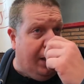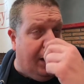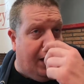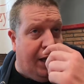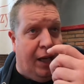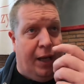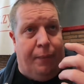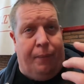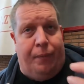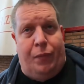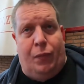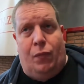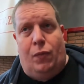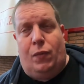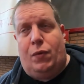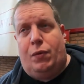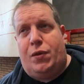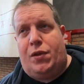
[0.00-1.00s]
Um,
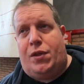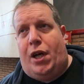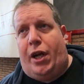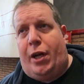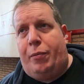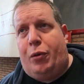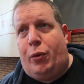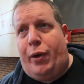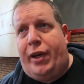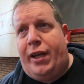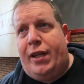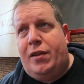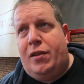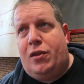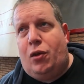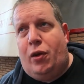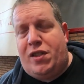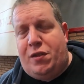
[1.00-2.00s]
started brewing
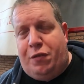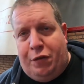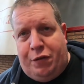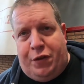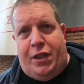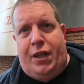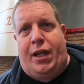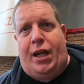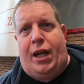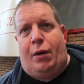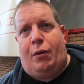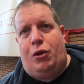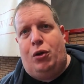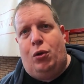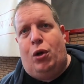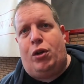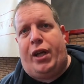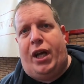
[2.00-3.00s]
in 2015 in our
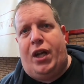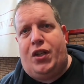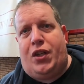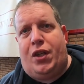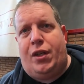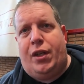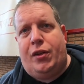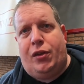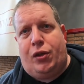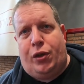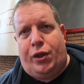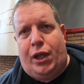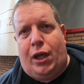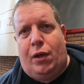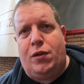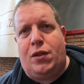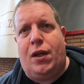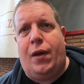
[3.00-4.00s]
new location in
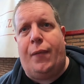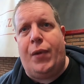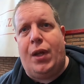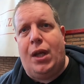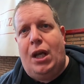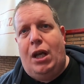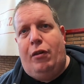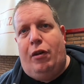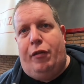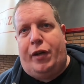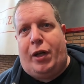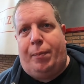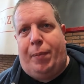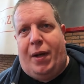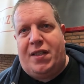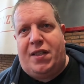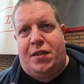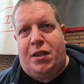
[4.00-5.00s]
Turnhout with a
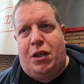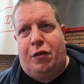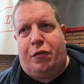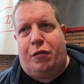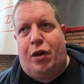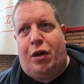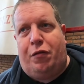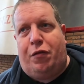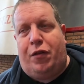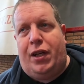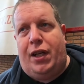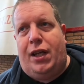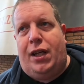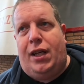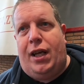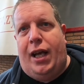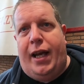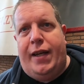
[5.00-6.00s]
capacity of
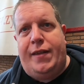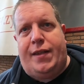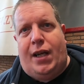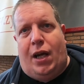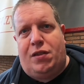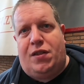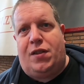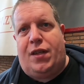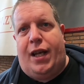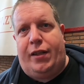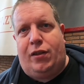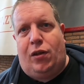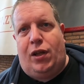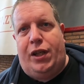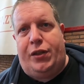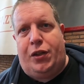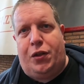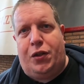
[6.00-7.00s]
roughly 8,000
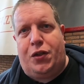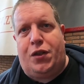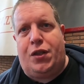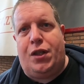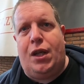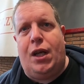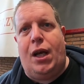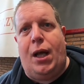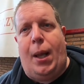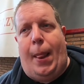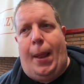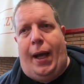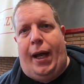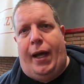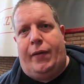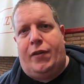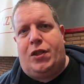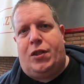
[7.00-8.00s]
hectoliters
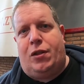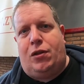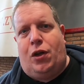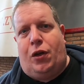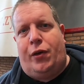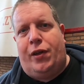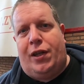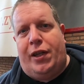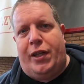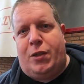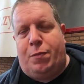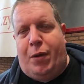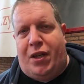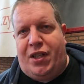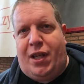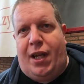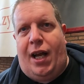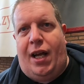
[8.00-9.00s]
and currently
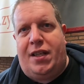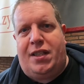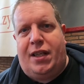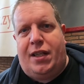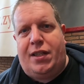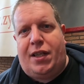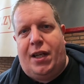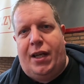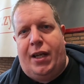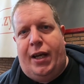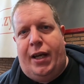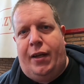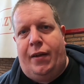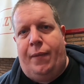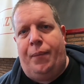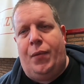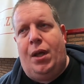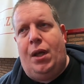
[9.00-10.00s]
specializing actually
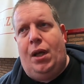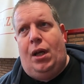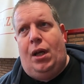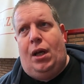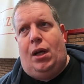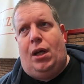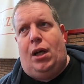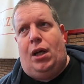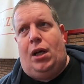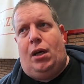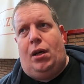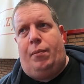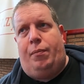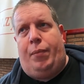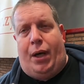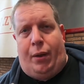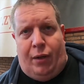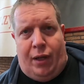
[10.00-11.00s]
in uh,
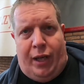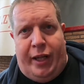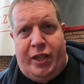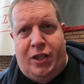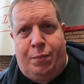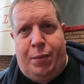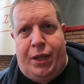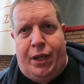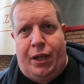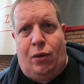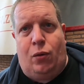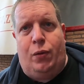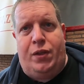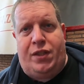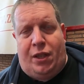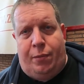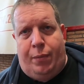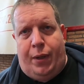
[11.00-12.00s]
barrel aged beer,
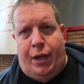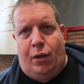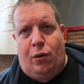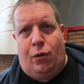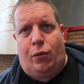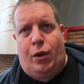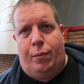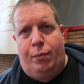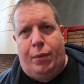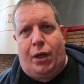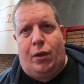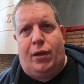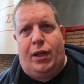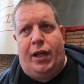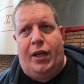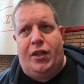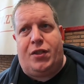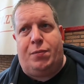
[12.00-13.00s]
whiskey barrel, rum
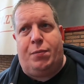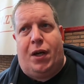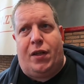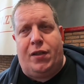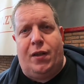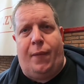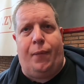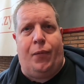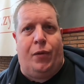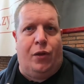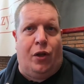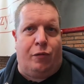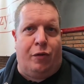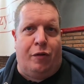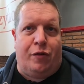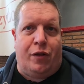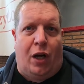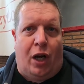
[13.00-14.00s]
barrel aged, but
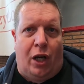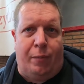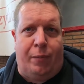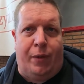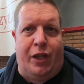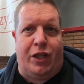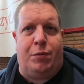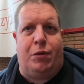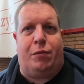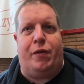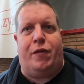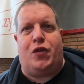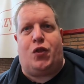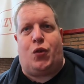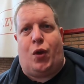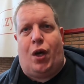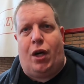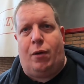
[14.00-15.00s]
not with dark beers, but with
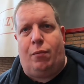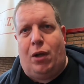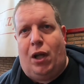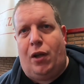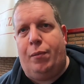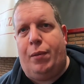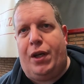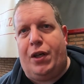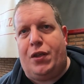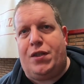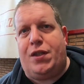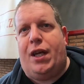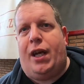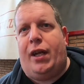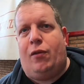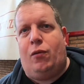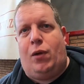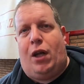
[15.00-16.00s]
strong blonde beers.
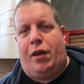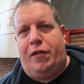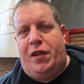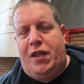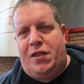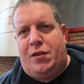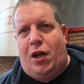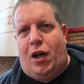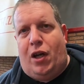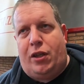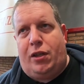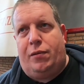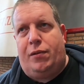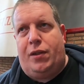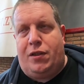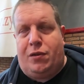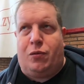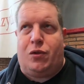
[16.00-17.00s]
And one of these dark,
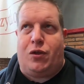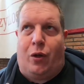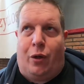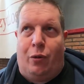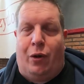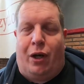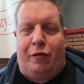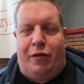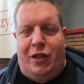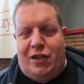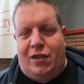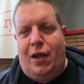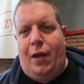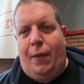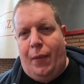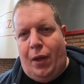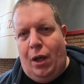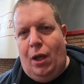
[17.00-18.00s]
these, sorry, one of these
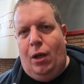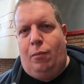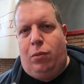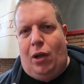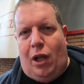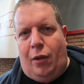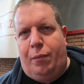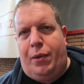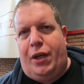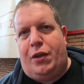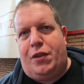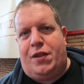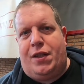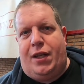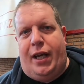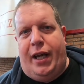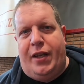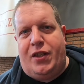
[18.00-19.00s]
blonde
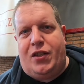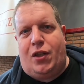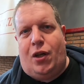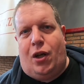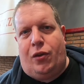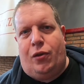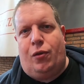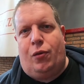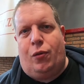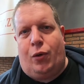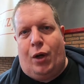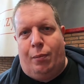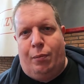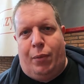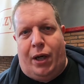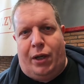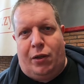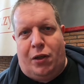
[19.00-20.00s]
beers aged on
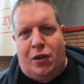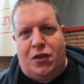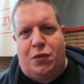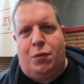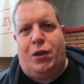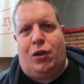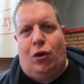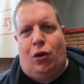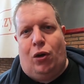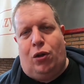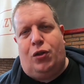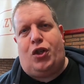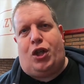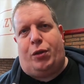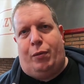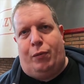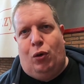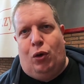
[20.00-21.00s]
rum barrels we call
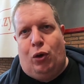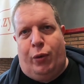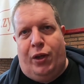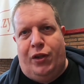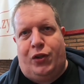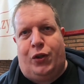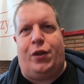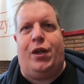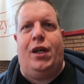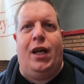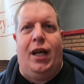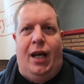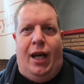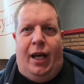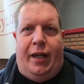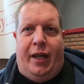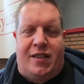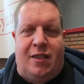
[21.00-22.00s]
Schuppenboer Winter,
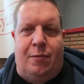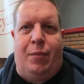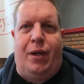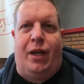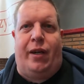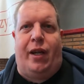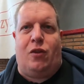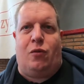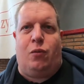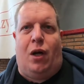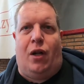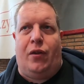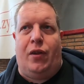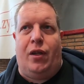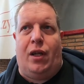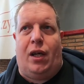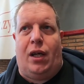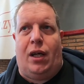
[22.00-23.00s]
and that's the beer that
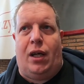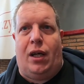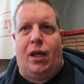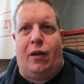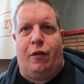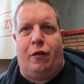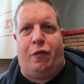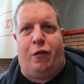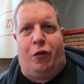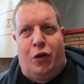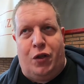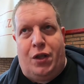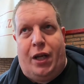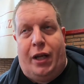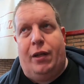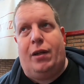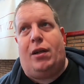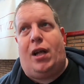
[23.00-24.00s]
won uh, the first
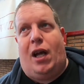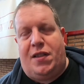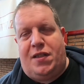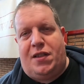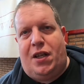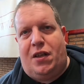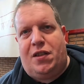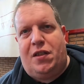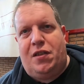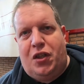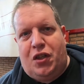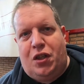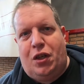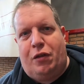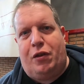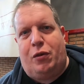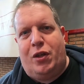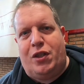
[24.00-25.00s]
uh, last year's
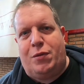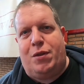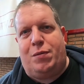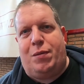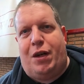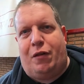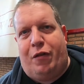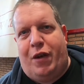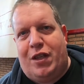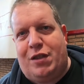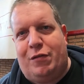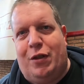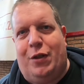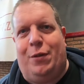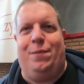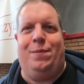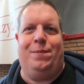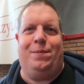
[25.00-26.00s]
edition of the Christmas Beer
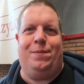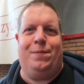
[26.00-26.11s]
Festival.